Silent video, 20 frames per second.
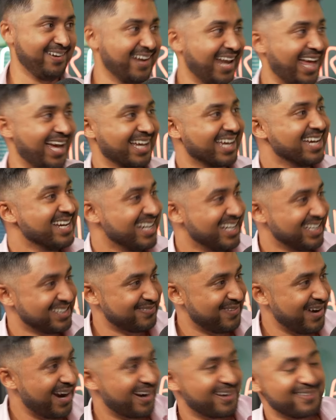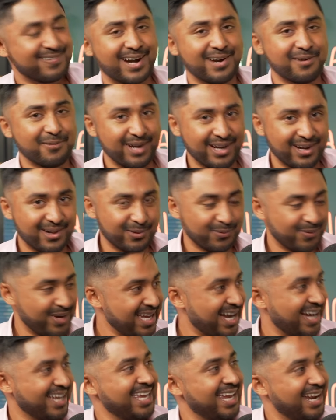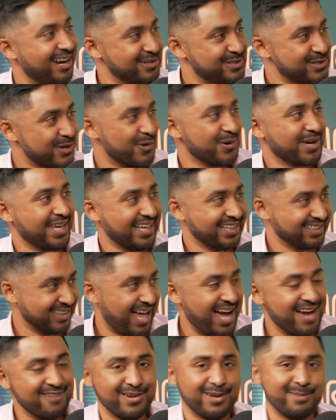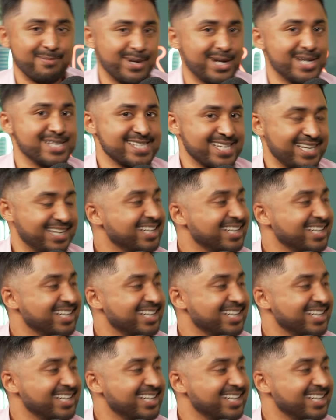Like, it's very, very real. We are here talking live in person.